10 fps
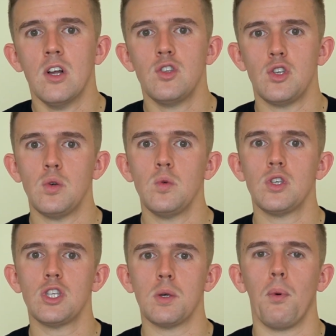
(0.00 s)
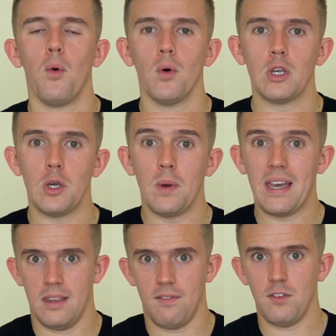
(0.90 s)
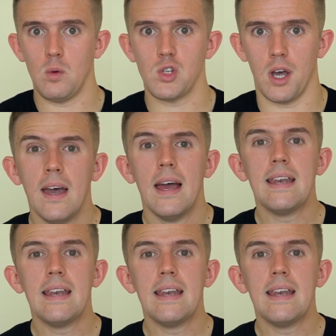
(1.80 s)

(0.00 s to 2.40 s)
to support you in the future.